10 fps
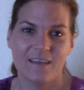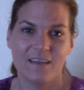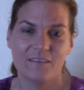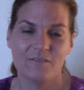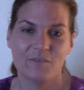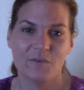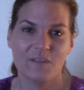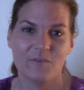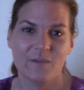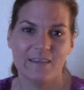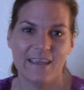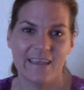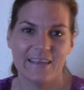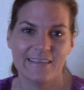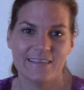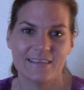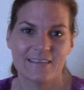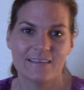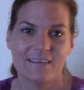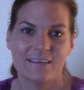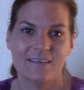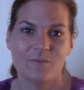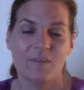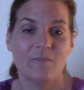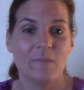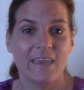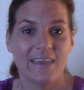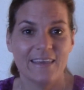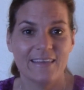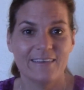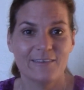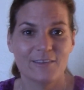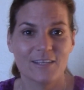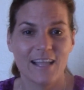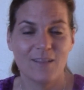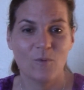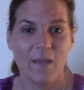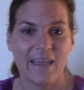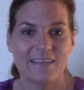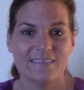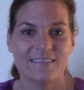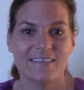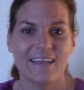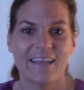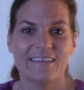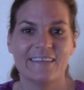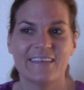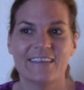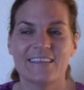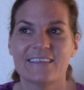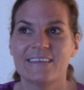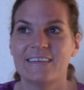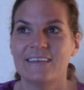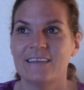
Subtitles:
of 33 days with me, Jelelle Awen, and this